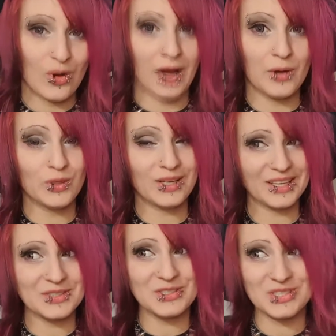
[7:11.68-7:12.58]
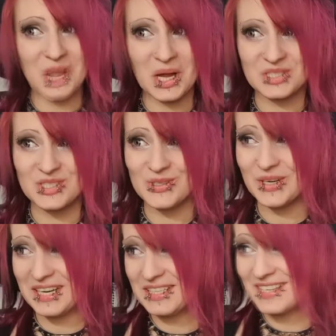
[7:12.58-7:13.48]
would like to start
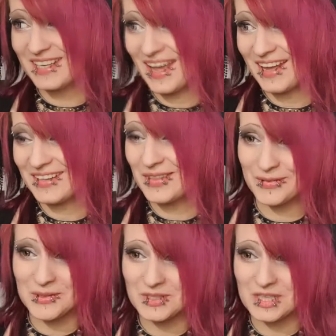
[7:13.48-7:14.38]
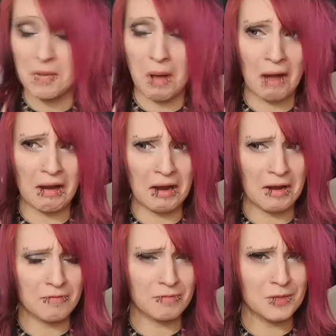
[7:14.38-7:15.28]
doing it again in the future, but I
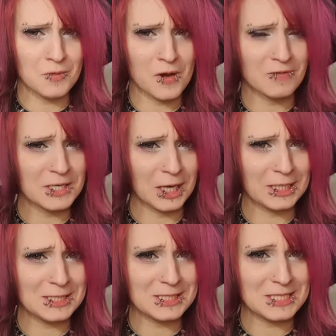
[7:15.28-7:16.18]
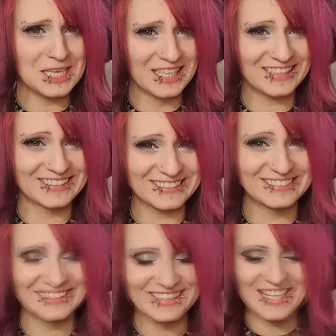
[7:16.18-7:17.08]
have been very lazy.
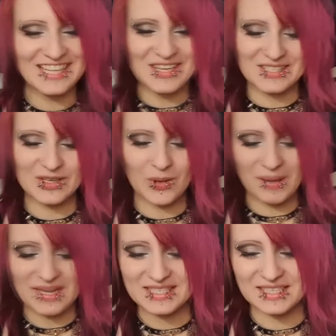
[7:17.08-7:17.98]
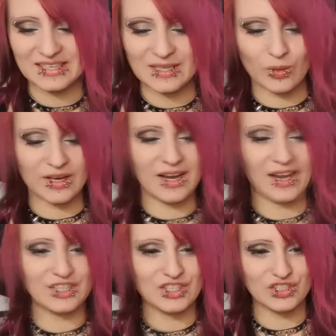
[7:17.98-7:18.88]
So basically what I
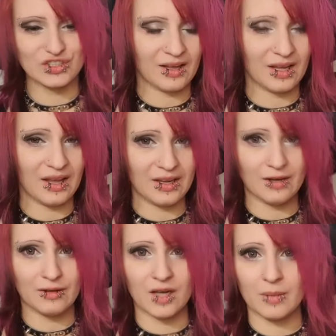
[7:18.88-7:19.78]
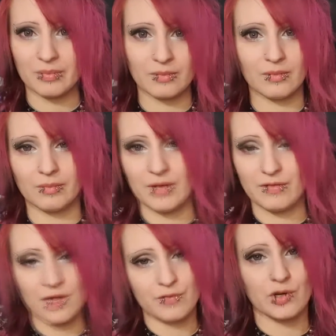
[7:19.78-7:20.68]
like to do, I look up my
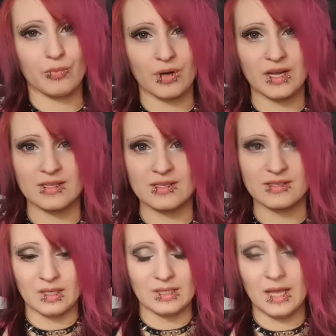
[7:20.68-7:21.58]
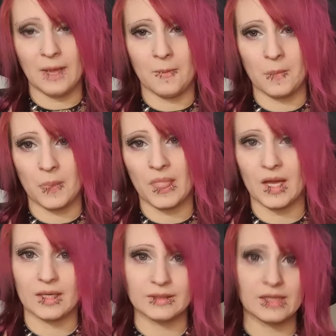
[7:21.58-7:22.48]
favorite brands. Yeah,
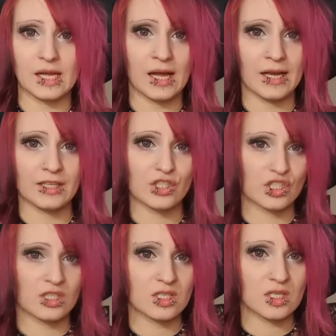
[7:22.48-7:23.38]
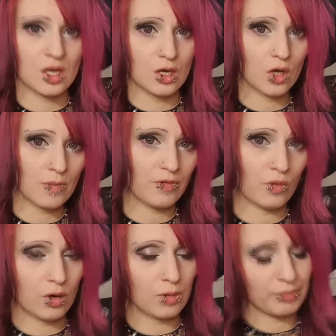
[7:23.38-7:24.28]
I just look up
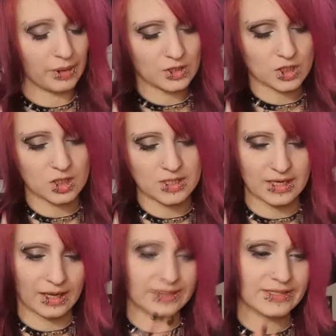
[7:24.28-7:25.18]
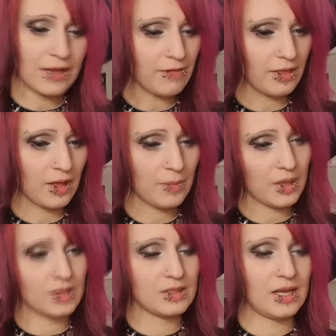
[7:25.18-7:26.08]
for pictures and I save them,
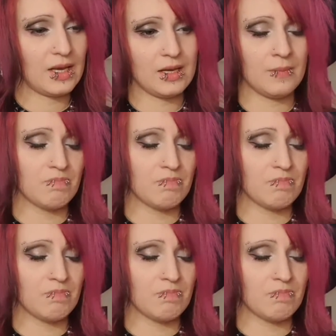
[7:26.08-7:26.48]
and then